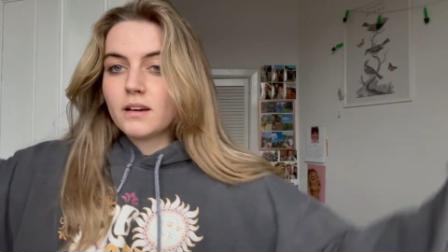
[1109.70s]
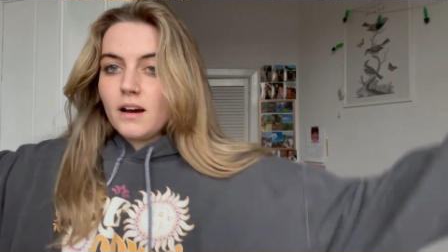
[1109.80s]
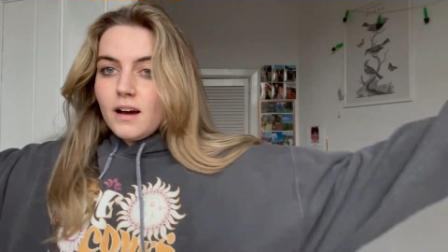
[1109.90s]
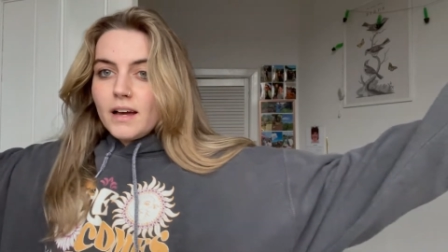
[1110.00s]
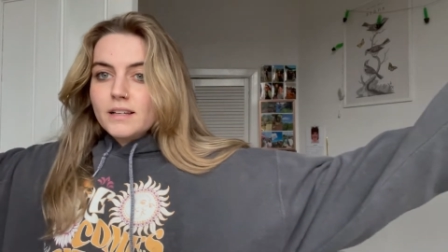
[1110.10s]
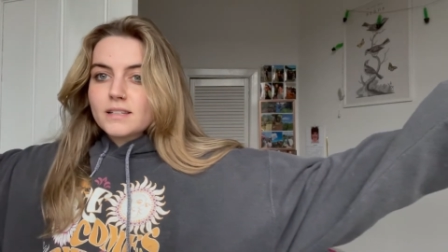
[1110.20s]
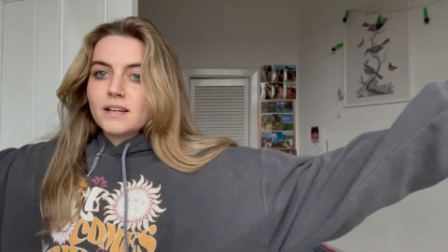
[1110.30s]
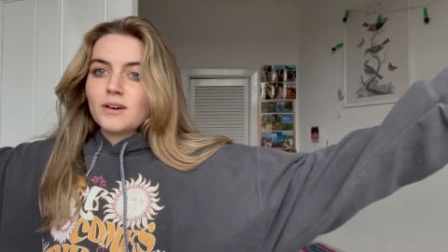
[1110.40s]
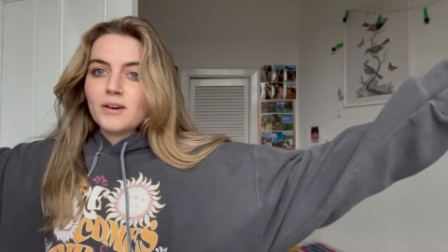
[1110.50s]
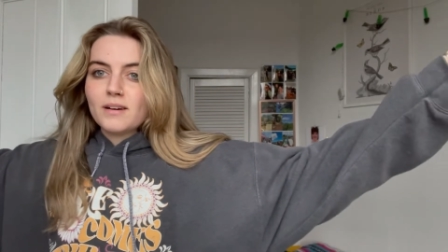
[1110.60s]
Guys,
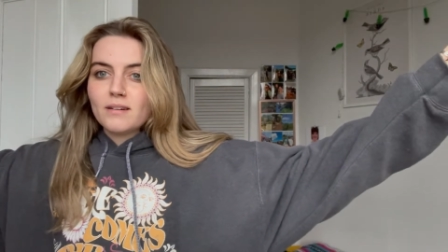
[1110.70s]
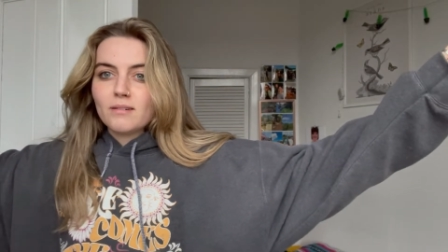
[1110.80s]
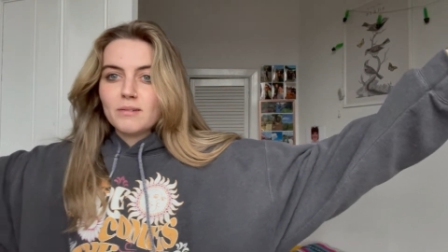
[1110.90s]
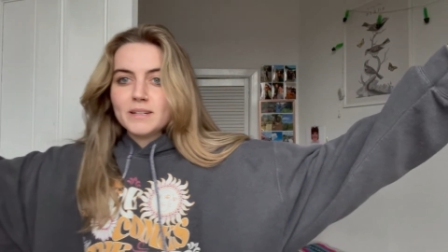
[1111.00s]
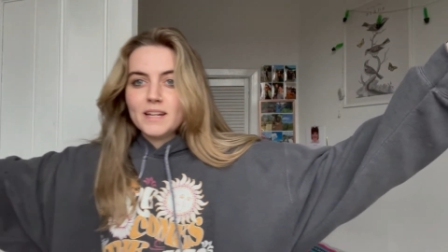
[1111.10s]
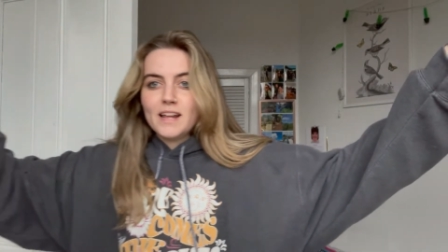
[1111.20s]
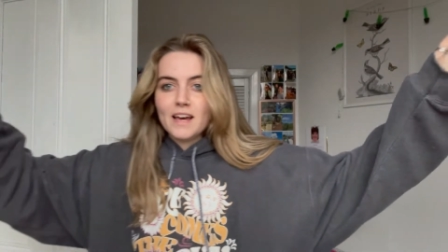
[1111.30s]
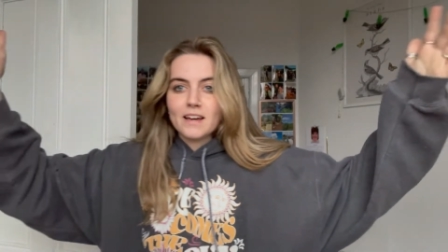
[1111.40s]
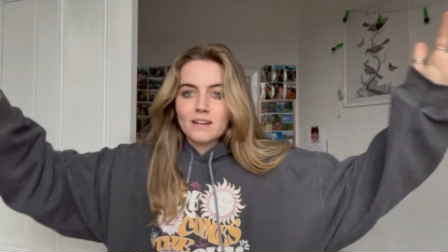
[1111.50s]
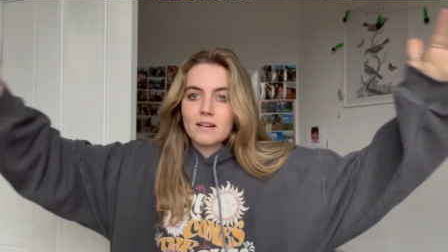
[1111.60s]
we did it.